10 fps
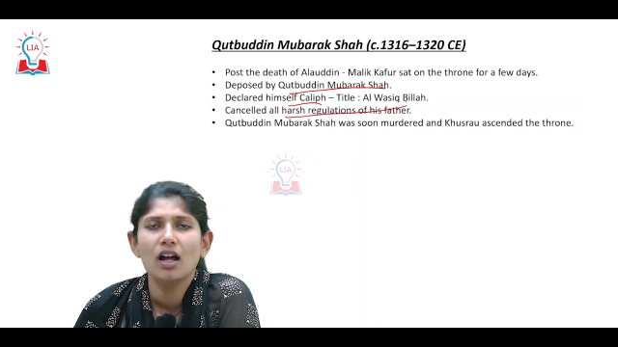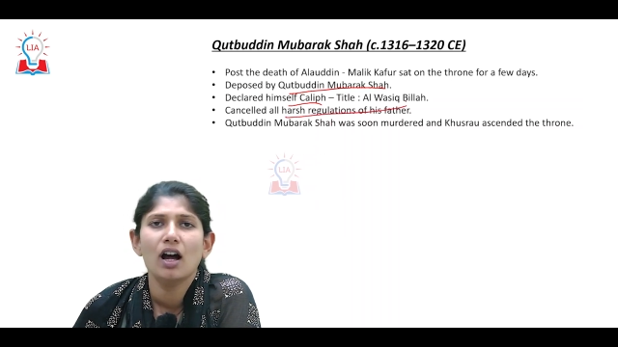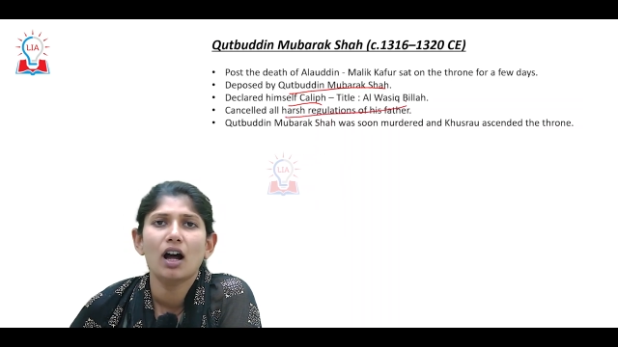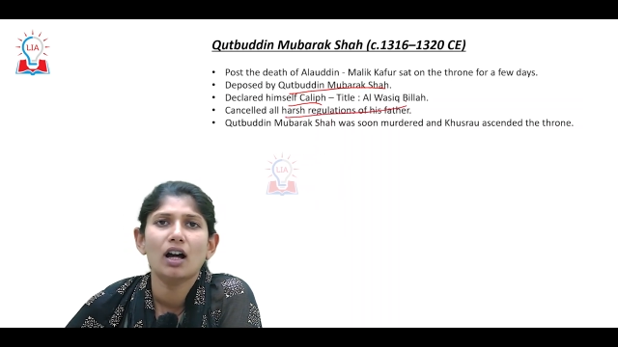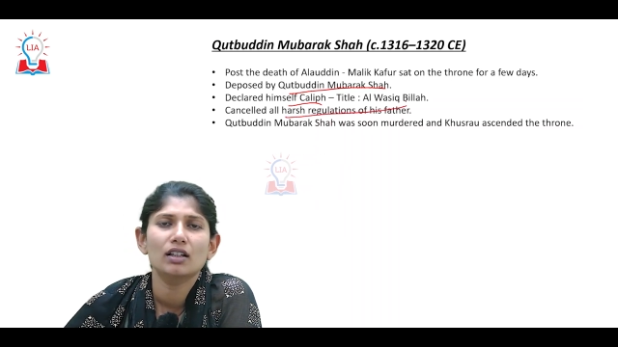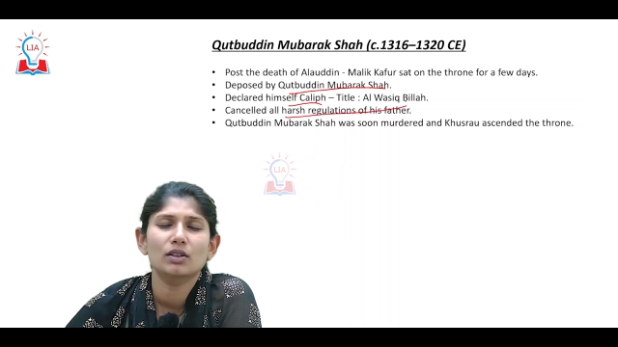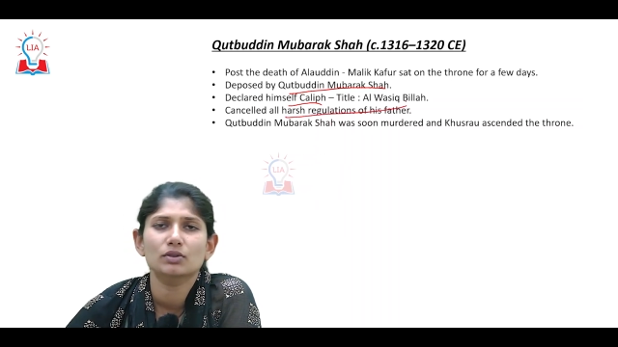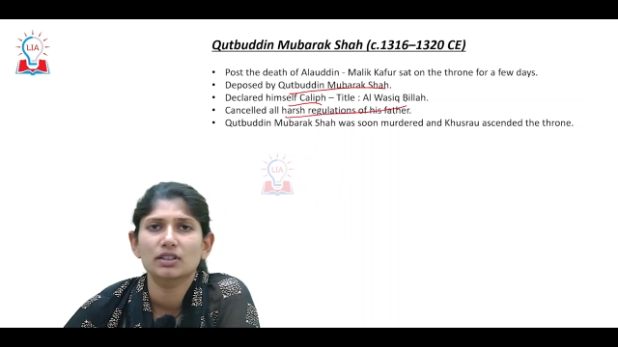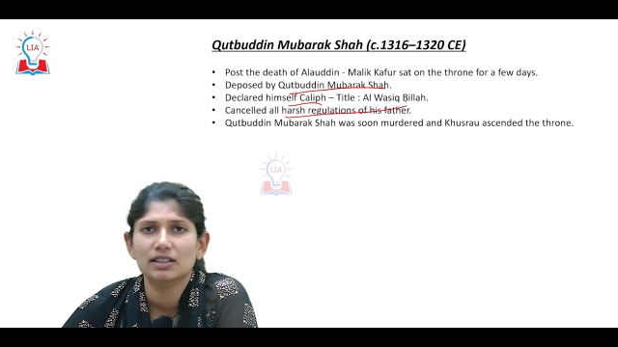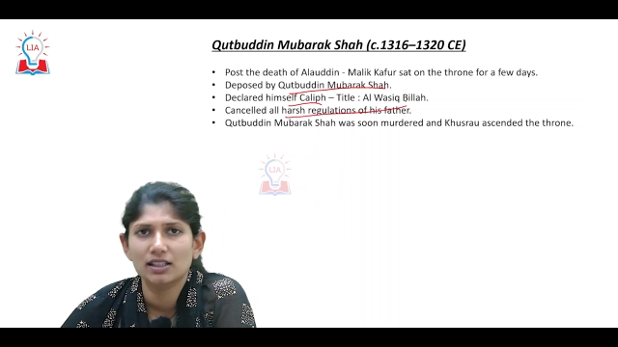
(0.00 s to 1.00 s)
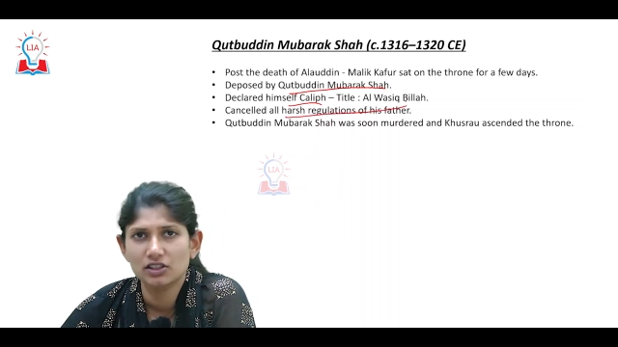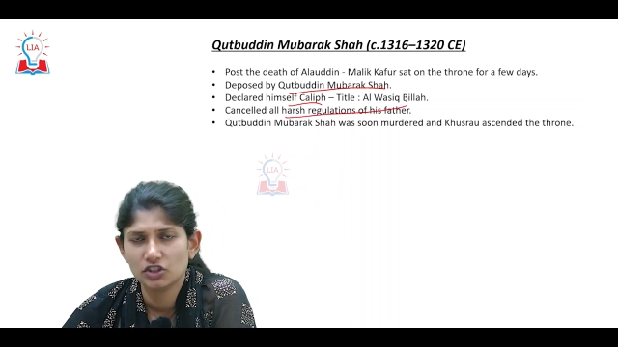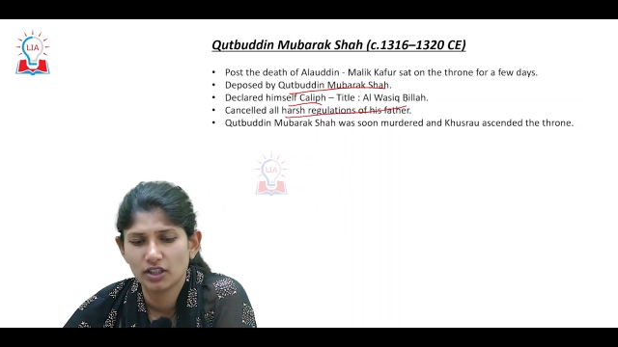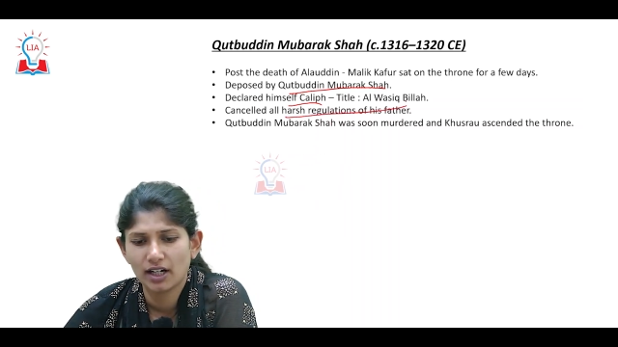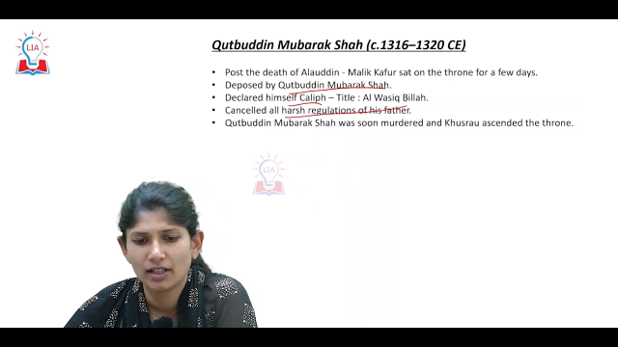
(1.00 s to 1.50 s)
Alauddin
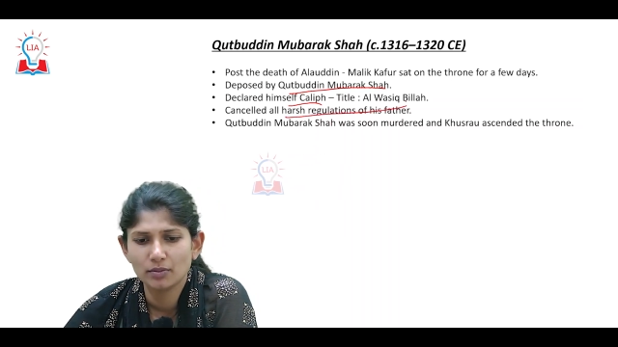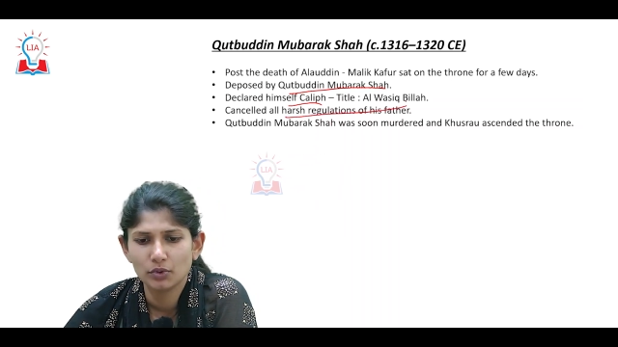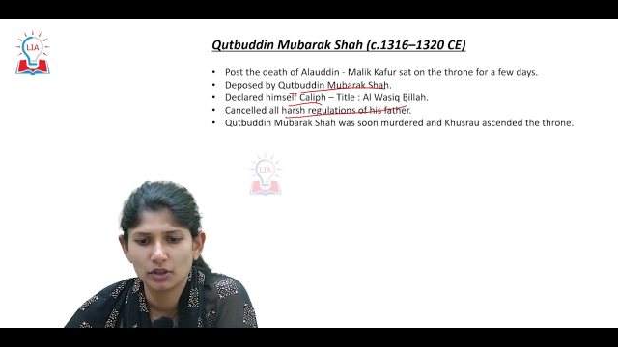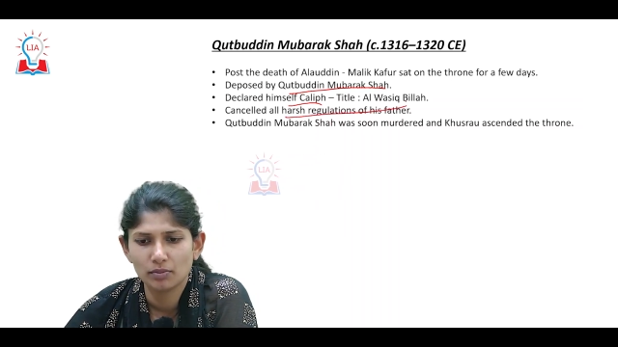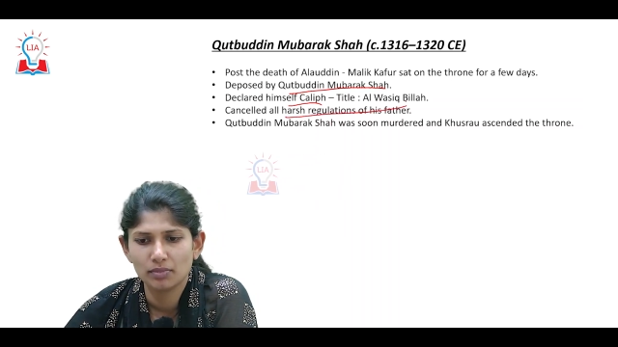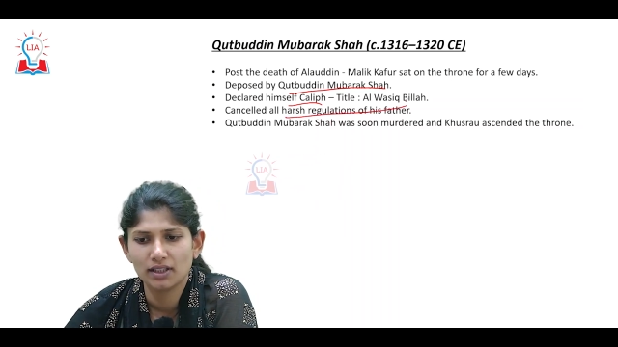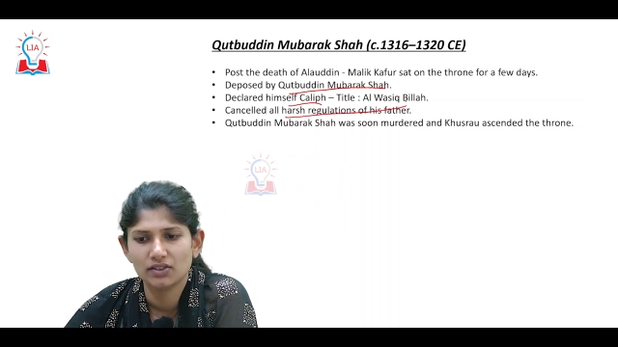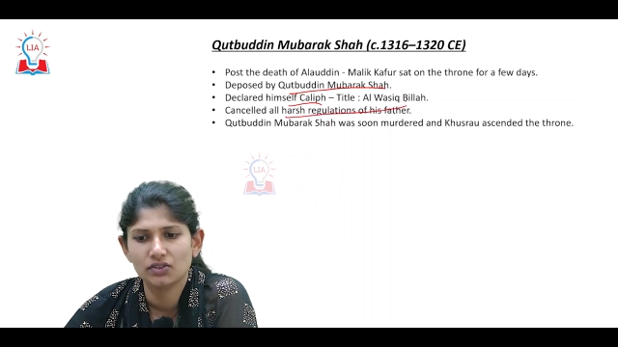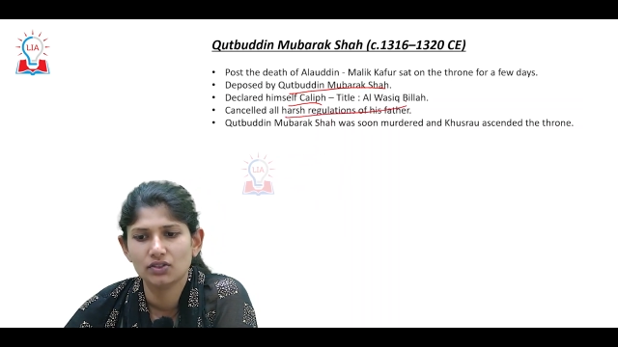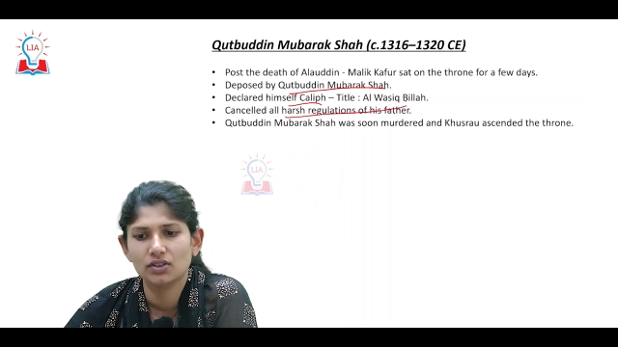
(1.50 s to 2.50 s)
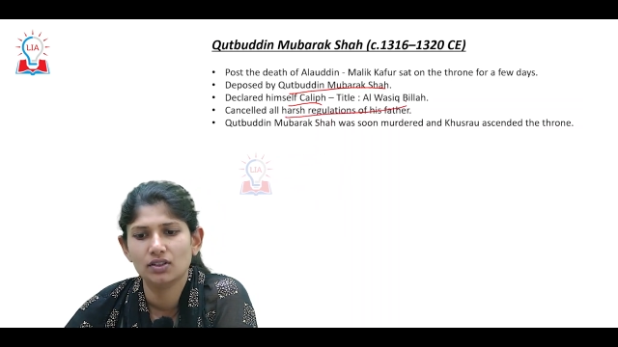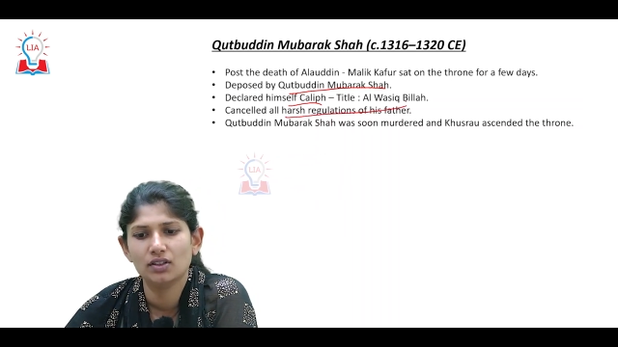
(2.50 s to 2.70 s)
Khilji had put in place.